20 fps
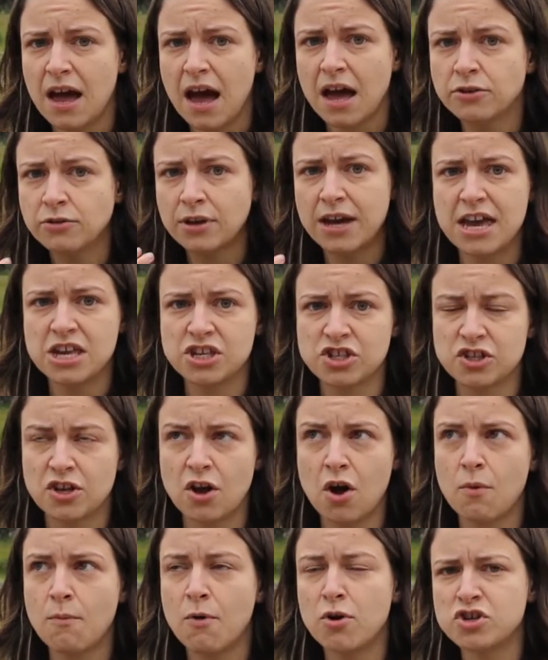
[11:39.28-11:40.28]
an
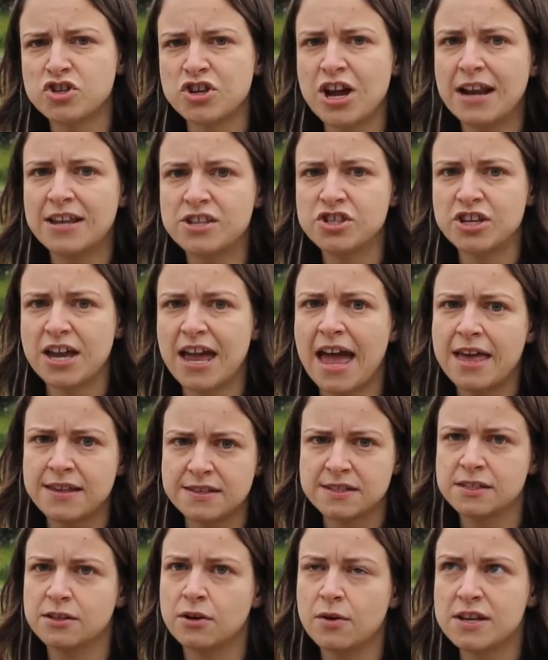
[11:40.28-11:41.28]
occasional more challenging
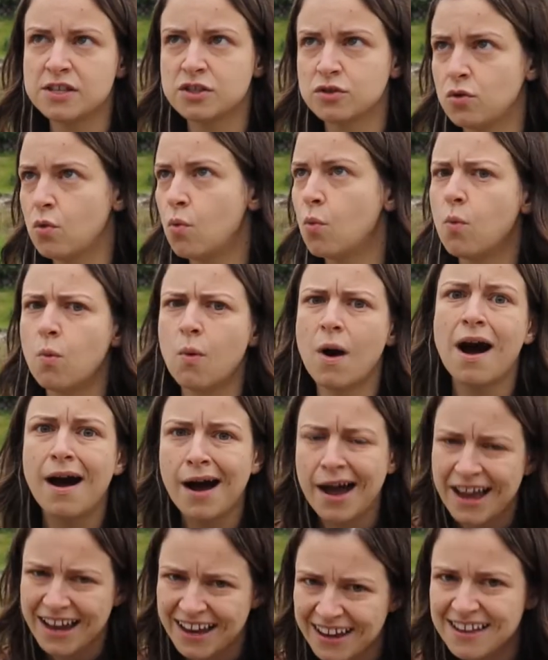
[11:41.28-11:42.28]
answer as to
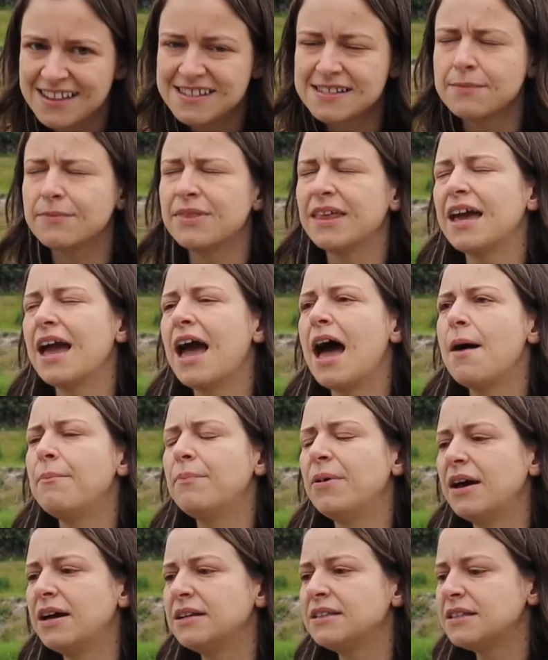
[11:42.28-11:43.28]
why something
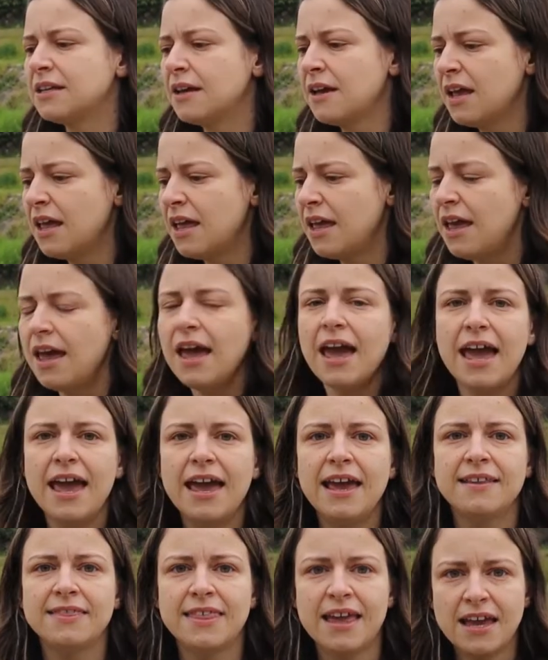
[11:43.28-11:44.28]
happened.
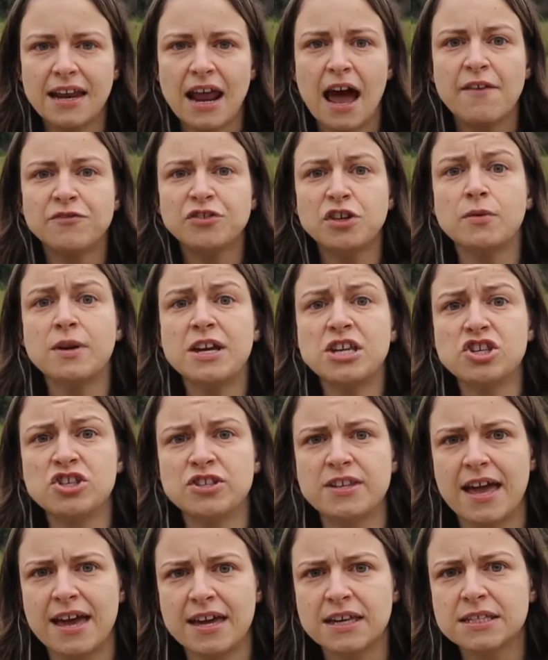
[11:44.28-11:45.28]
And then after each
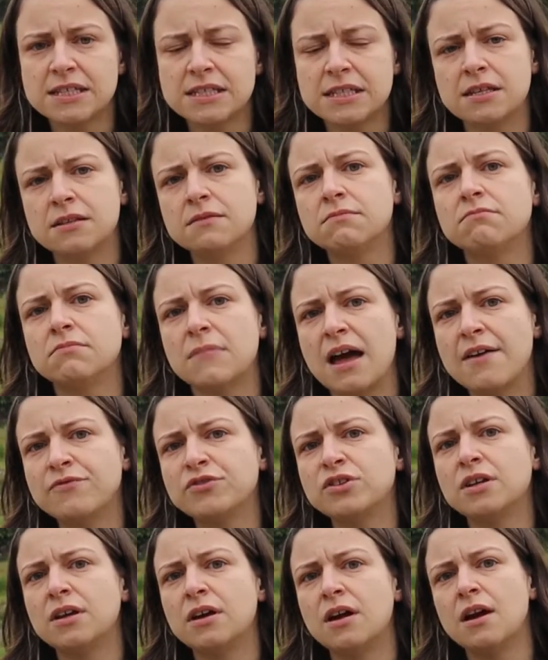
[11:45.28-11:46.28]
text,
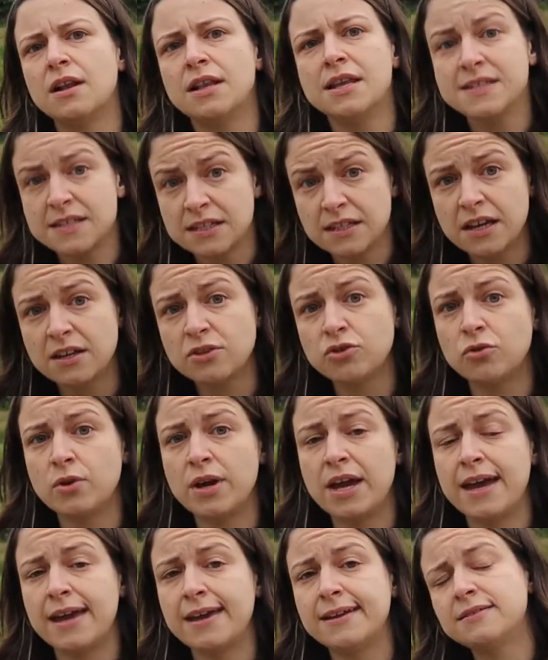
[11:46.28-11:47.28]
after listening to
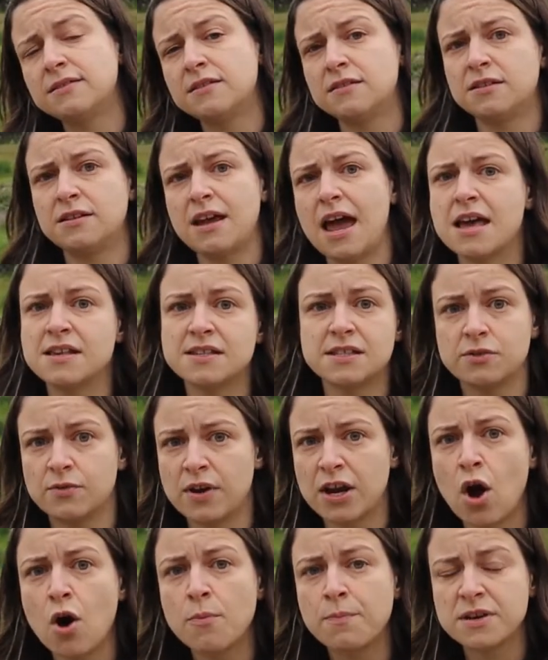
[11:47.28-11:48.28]
it,
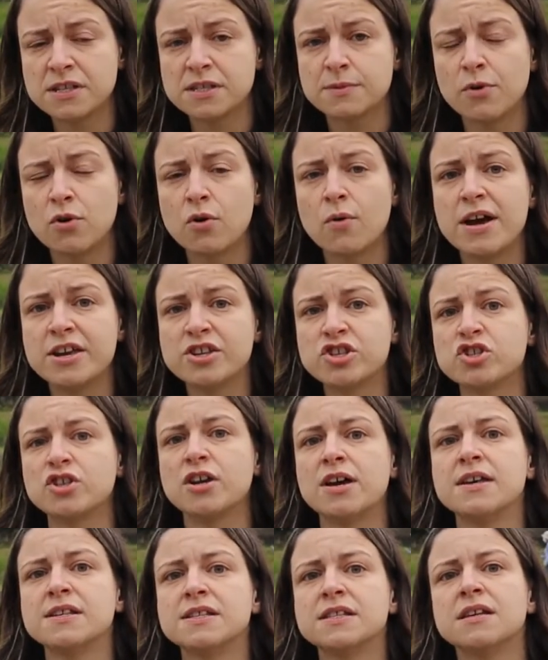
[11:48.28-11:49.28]
answering all possible
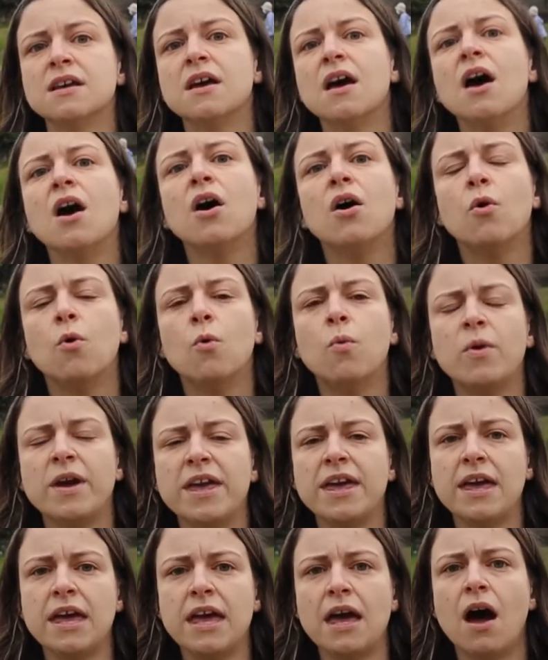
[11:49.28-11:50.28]
questions,
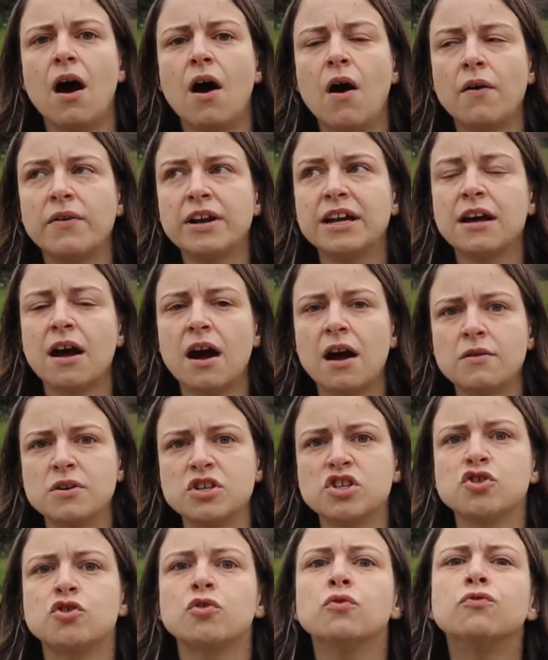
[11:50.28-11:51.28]
we are
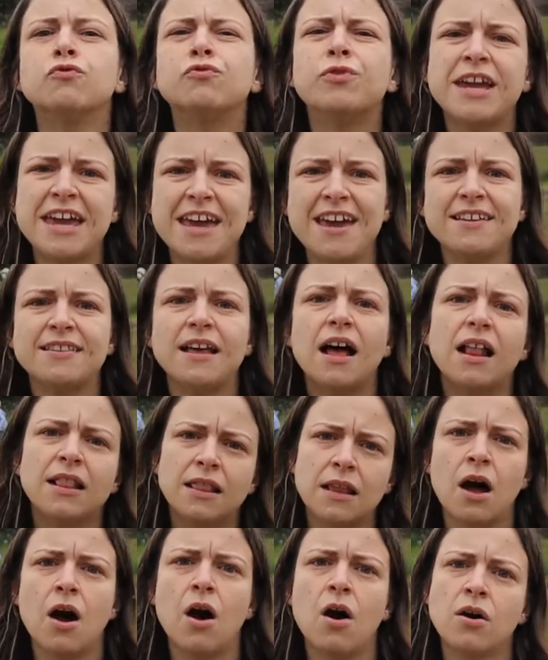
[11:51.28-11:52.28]
encouraged to read
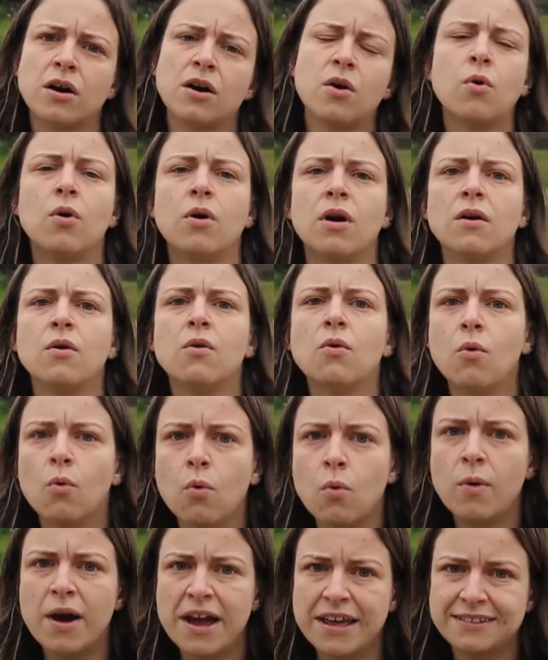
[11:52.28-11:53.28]
along
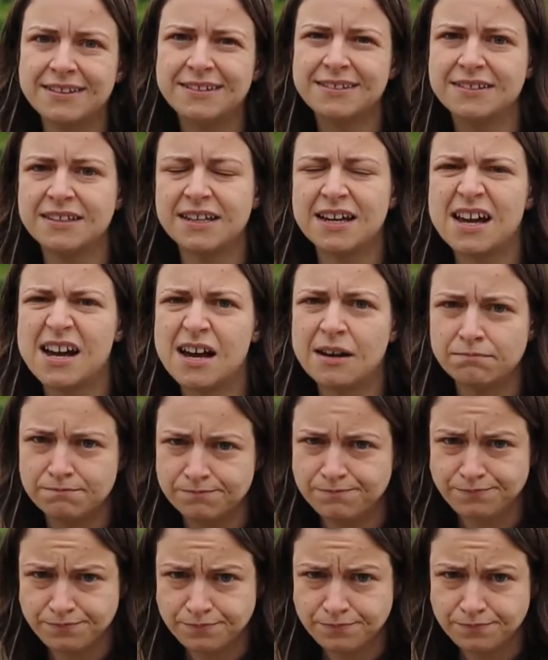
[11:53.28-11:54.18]
with the